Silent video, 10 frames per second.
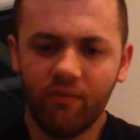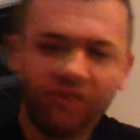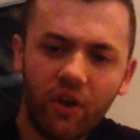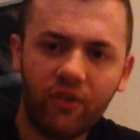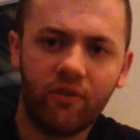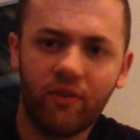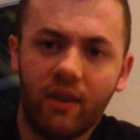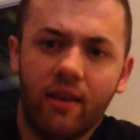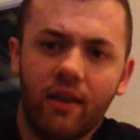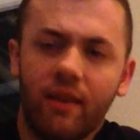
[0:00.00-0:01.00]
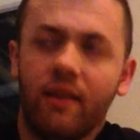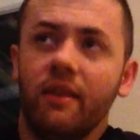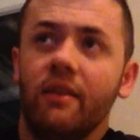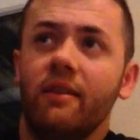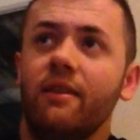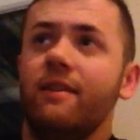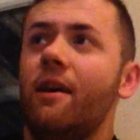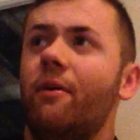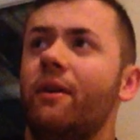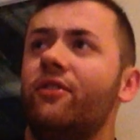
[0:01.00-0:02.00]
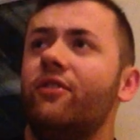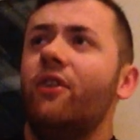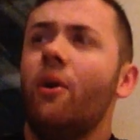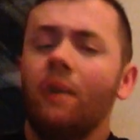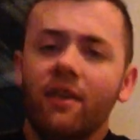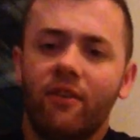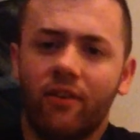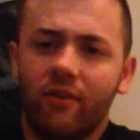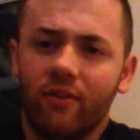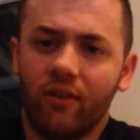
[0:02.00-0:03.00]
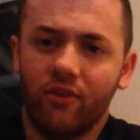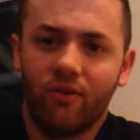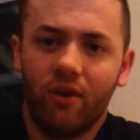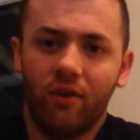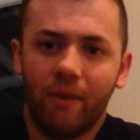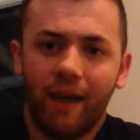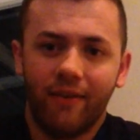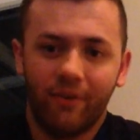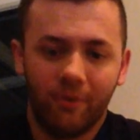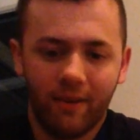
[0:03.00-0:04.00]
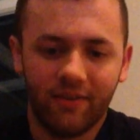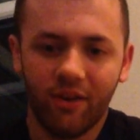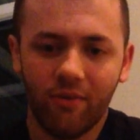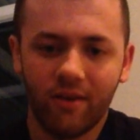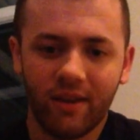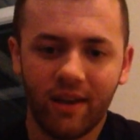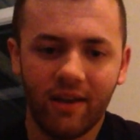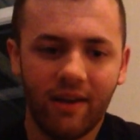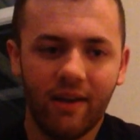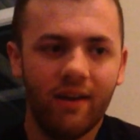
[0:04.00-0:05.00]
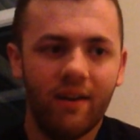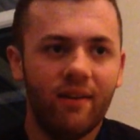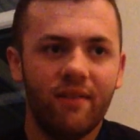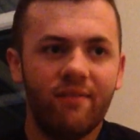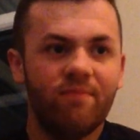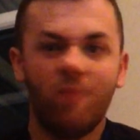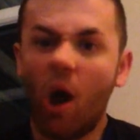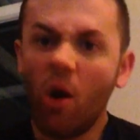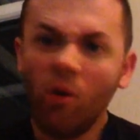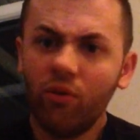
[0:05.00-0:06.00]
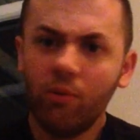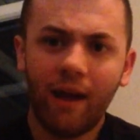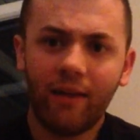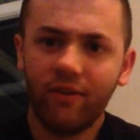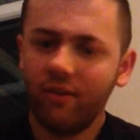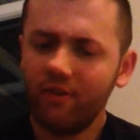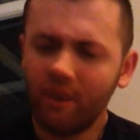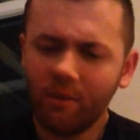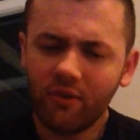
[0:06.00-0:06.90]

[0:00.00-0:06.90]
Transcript: first, you know, it's so easy to control the pass as well. It's not really hopeful passes. You know,